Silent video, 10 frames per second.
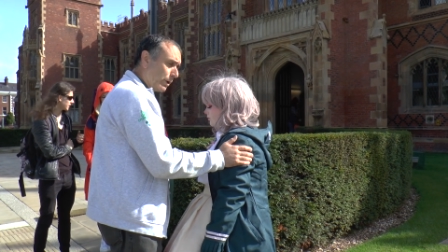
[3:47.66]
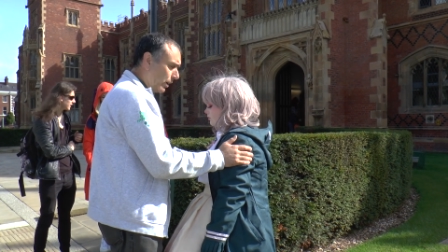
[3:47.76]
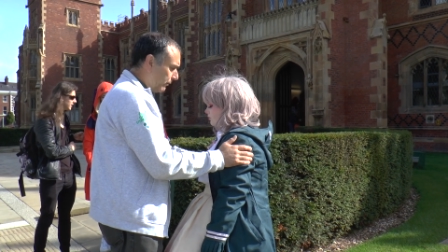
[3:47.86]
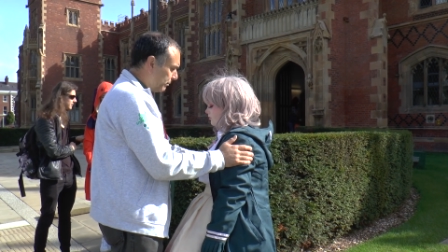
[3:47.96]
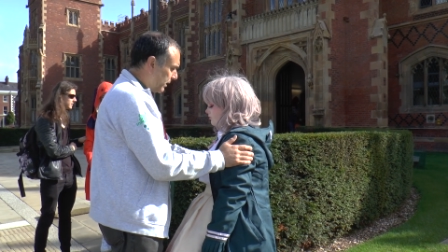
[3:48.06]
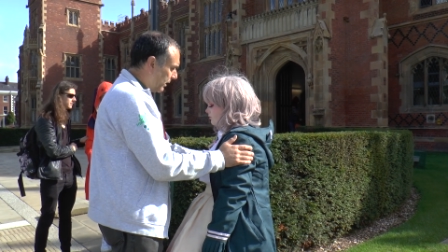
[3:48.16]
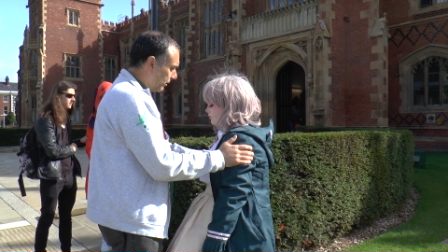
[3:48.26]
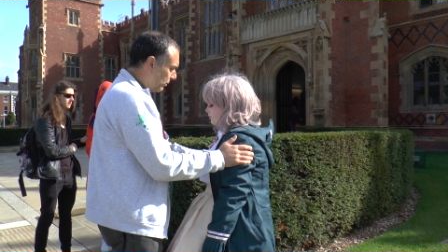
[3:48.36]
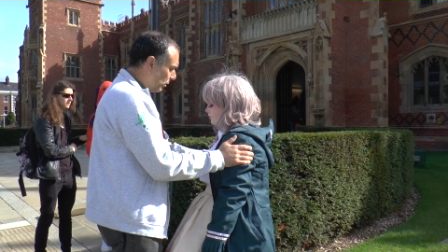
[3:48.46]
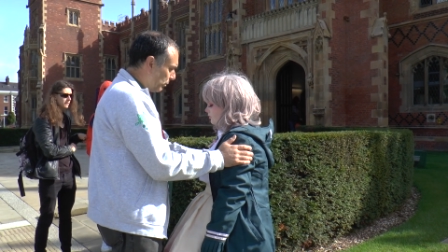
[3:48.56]
I'm going to count from
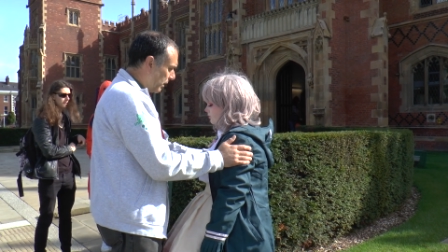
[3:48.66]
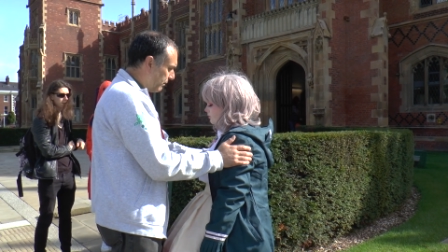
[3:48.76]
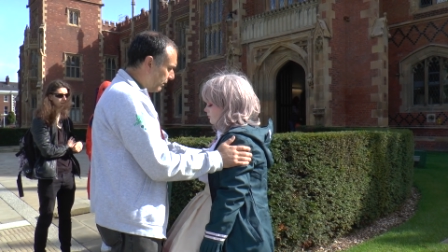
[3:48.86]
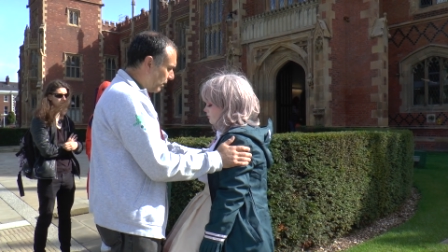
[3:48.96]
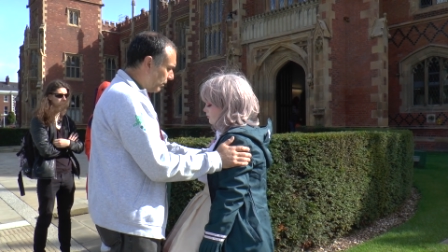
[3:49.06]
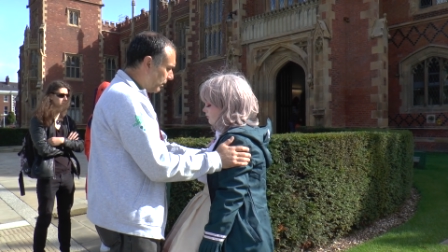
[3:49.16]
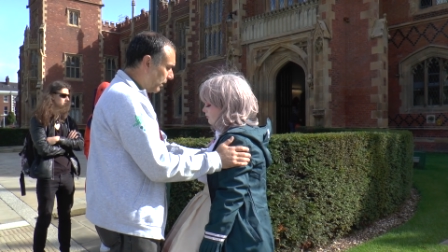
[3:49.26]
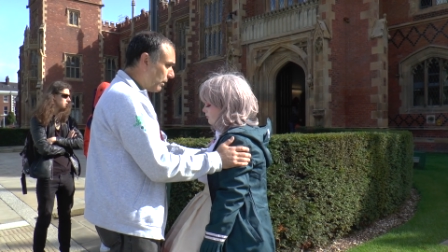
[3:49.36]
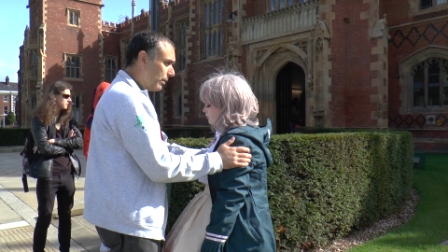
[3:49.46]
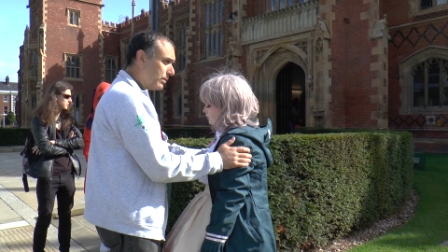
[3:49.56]
10 down to 1. With every count
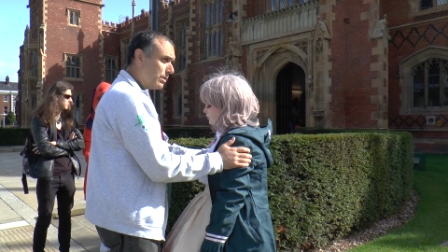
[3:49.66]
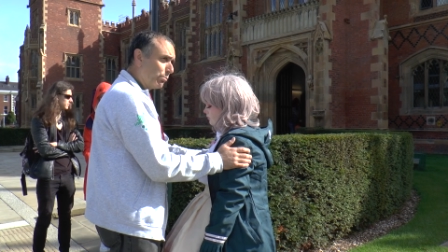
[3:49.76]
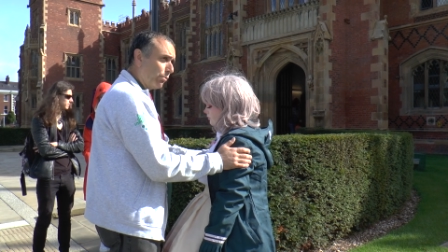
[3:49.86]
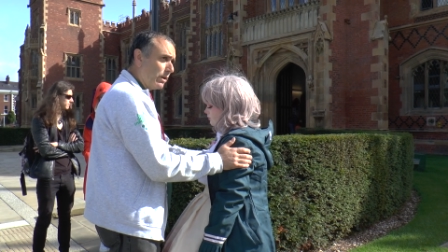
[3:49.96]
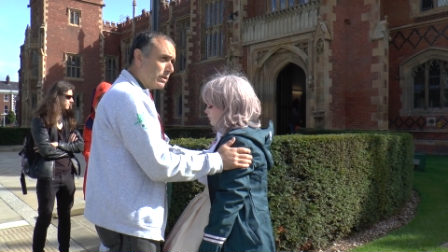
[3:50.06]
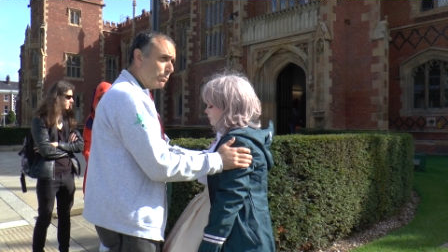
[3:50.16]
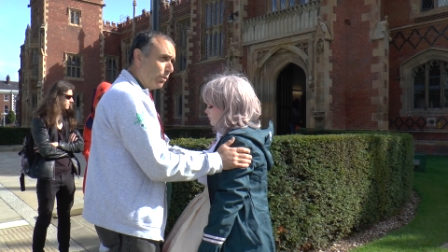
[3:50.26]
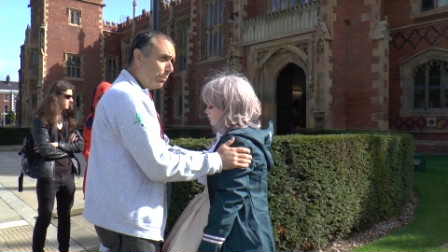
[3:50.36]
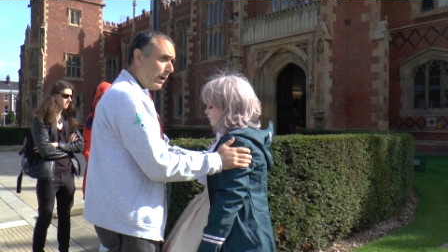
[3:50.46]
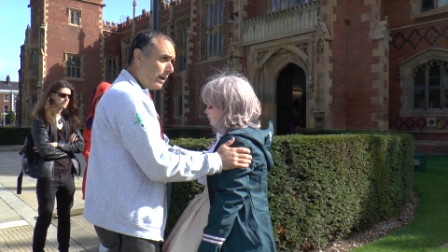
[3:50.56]
I count, as the breezes
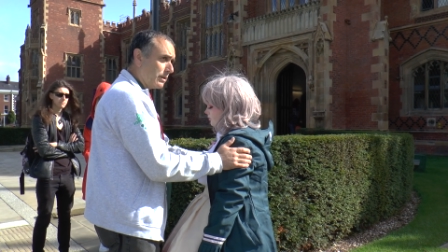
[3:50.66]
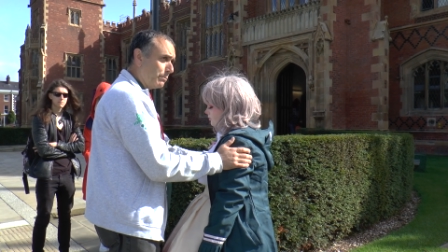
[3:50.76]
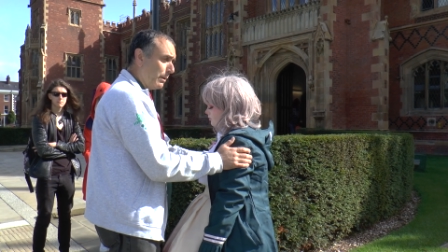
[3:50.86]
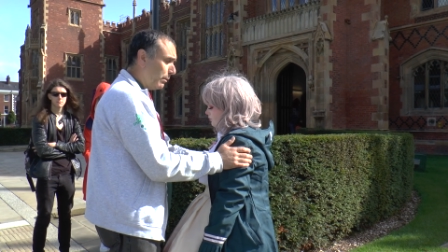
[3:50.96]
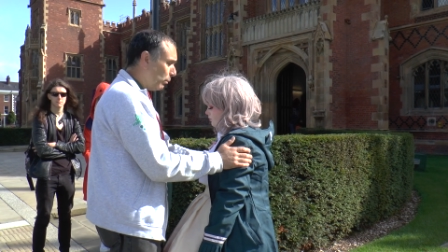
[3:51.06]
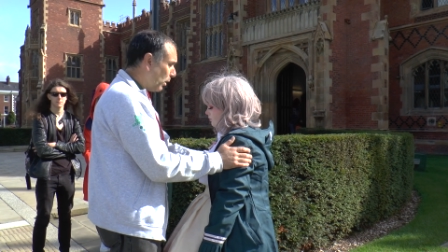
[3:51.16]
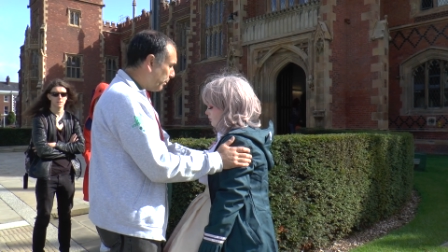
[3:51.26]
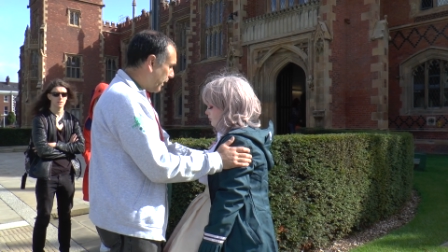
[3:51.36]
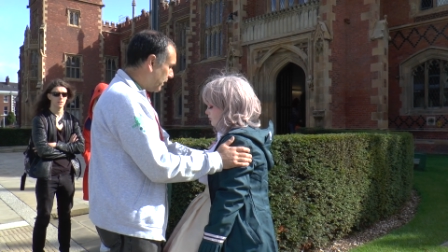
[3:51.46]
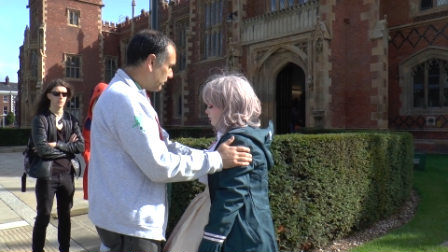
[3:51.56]
blow past, people
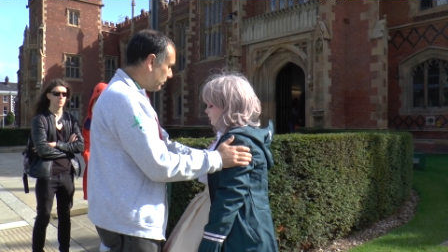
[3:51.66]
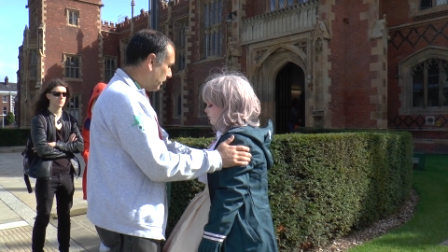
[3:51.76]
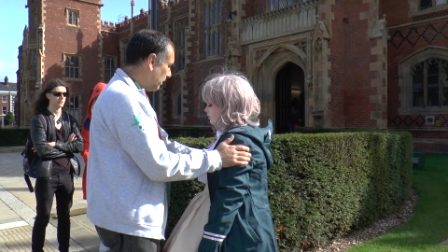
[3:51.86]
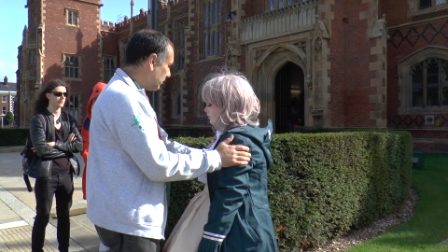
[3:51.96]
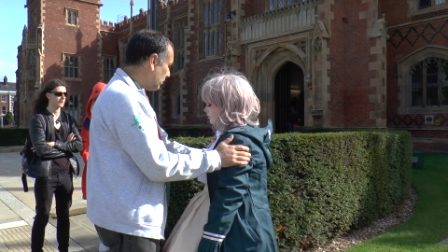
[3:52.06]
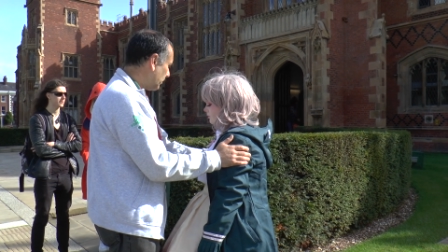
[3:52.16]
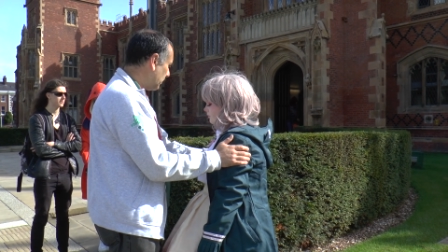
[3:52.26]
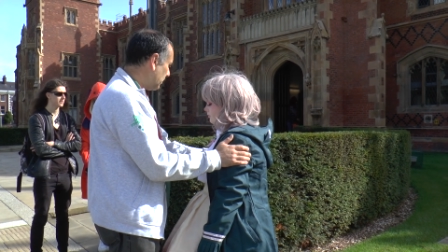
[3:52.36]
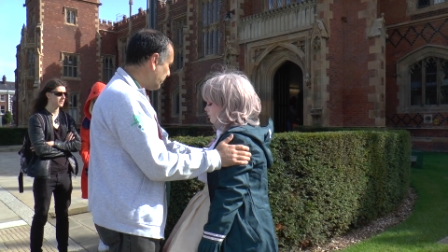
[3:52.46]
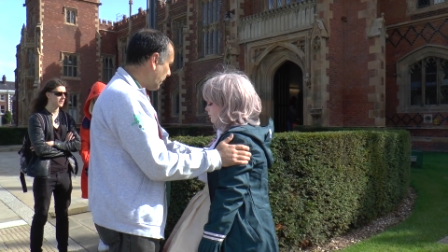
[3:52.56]
walk past you and hear
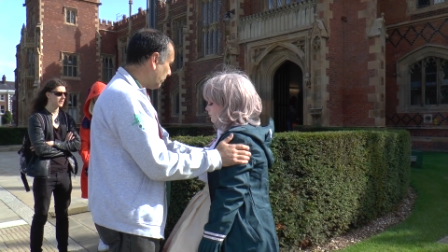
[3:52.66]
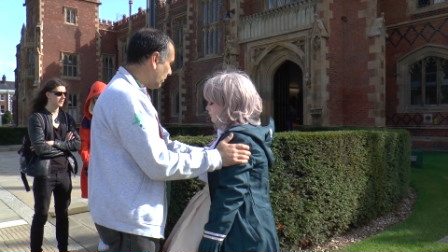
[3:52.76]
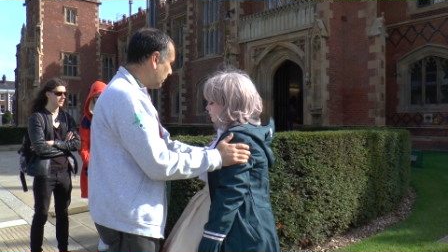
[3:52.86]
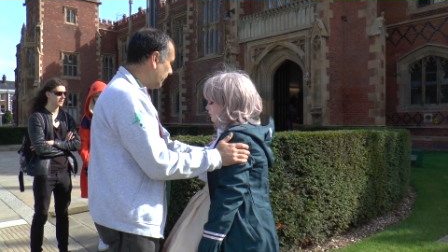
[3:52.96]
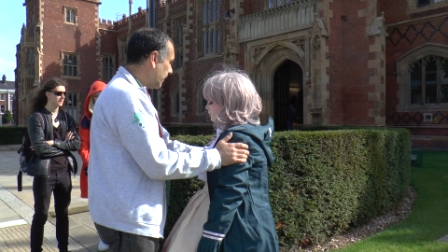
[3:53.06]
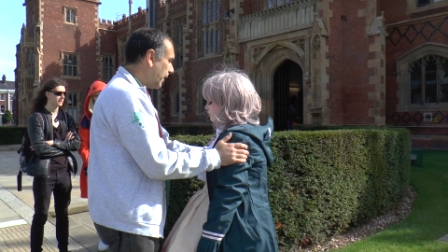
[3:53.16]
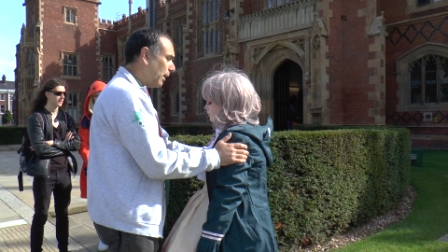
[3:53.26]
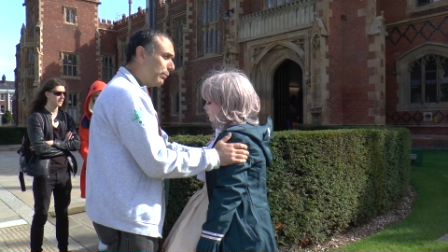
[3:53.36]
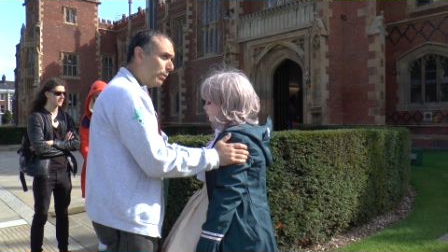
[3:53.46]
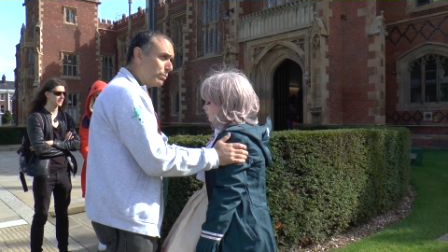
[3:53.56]
talking in the background,
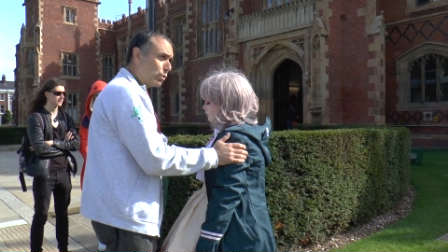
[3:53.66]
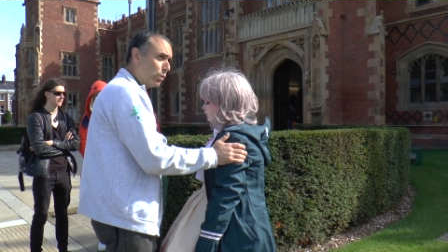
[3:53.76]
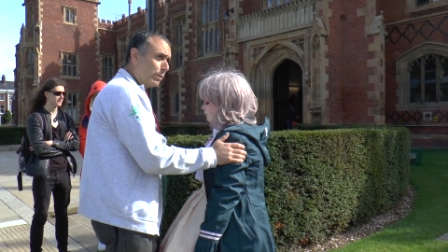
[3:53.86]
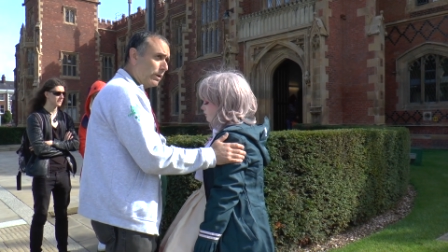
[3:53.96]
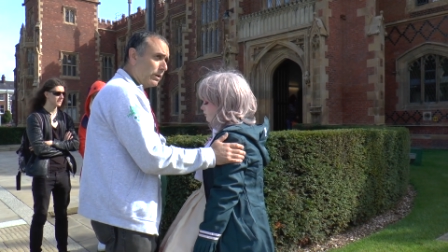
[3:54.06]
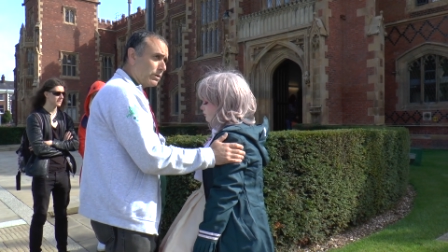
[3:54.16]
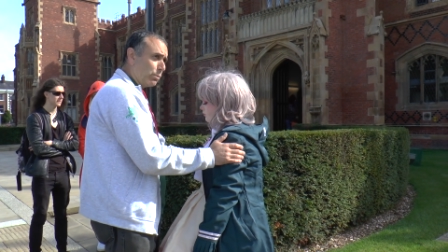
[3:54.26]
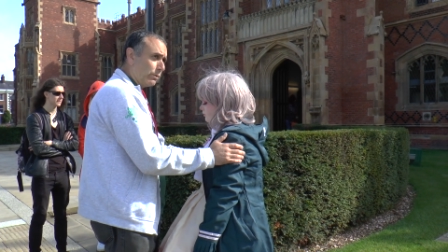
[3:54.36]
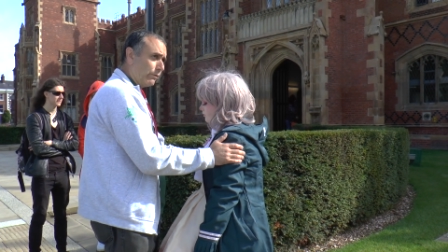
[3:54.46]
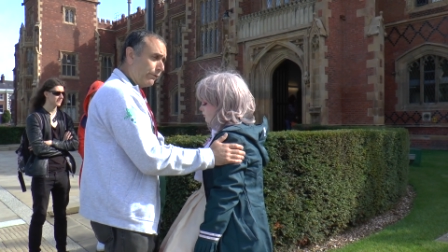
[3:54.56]
help you absorb you into
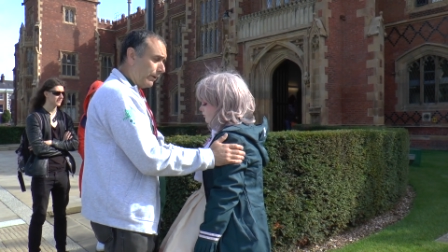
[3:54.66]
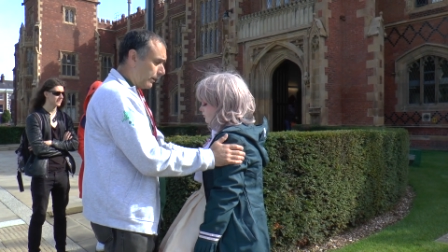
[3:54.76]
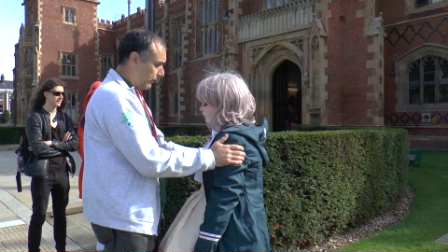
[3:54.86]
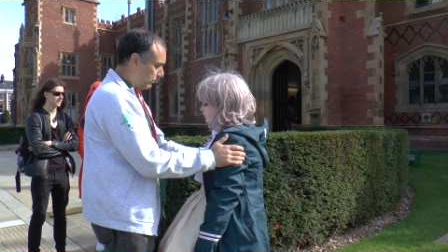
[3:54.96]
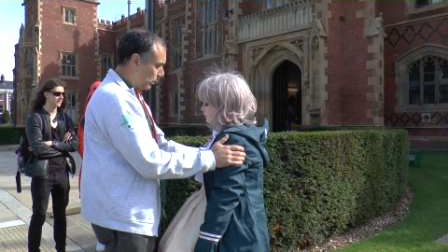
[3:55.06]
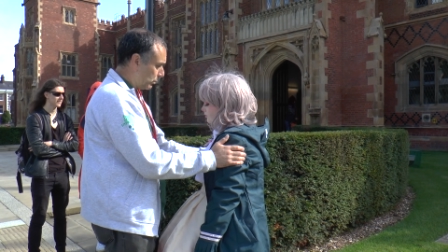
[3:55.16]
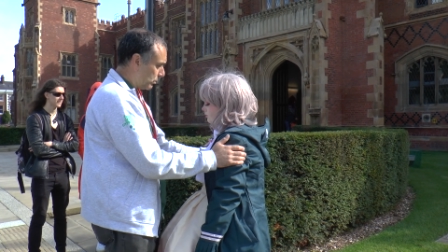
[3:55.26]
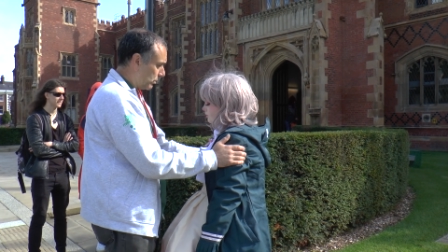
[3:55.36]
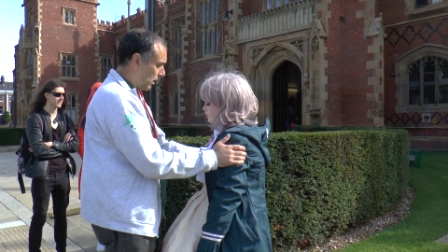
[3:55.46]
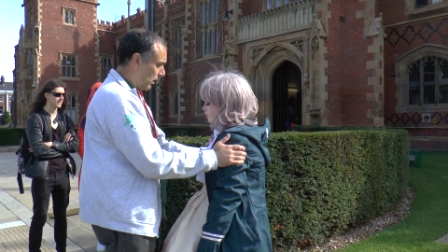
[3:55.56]
this wonderful feeling of
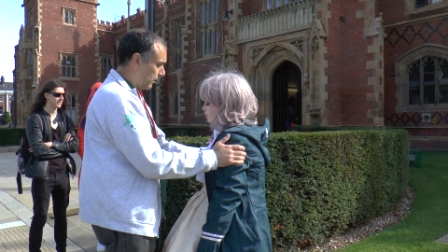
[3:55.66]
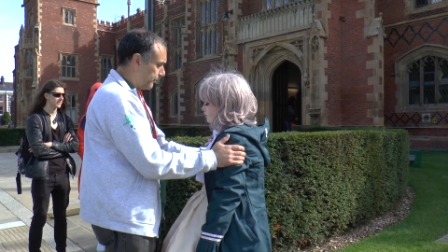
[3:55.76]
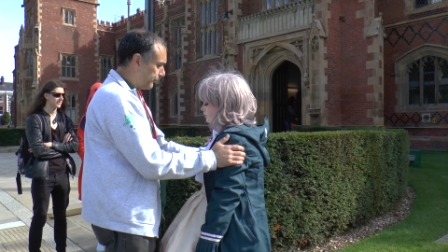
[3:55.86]
hypnosis now.